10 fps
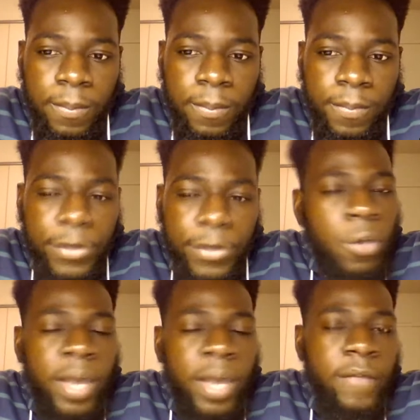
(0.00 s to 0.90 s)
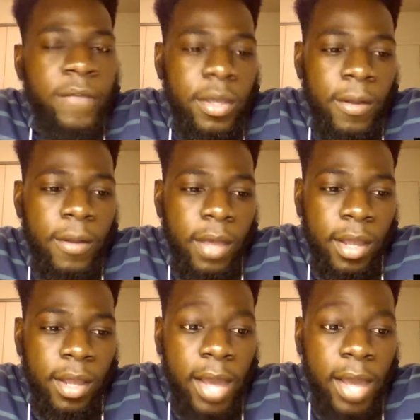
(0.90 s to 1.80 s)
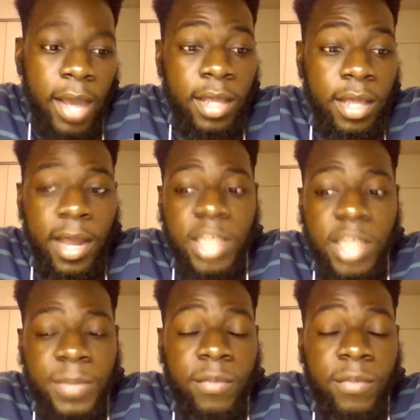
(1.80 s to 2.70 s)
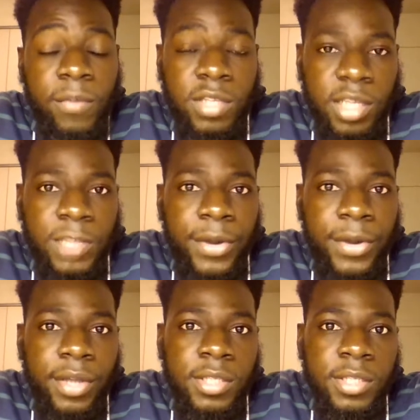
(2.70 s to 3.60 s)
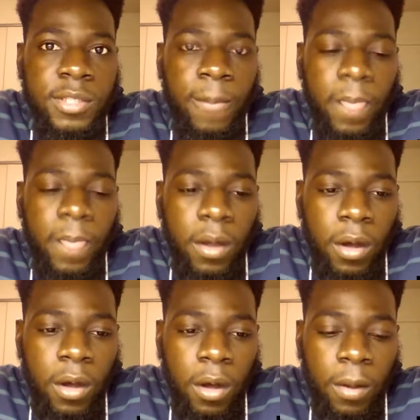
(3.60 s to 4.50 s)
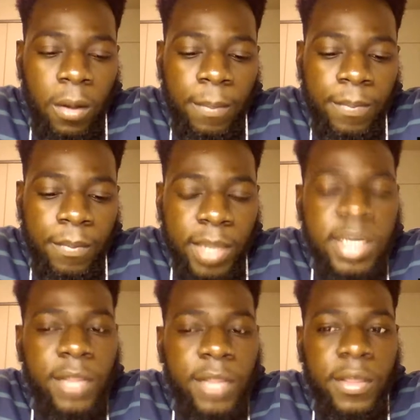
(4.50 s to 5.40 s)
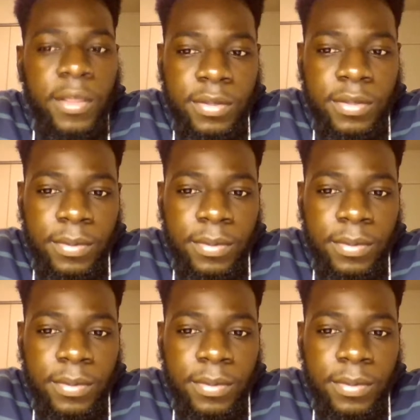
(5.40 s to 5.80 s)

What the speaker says: There is no bad fit, and I speak from experience by saying this.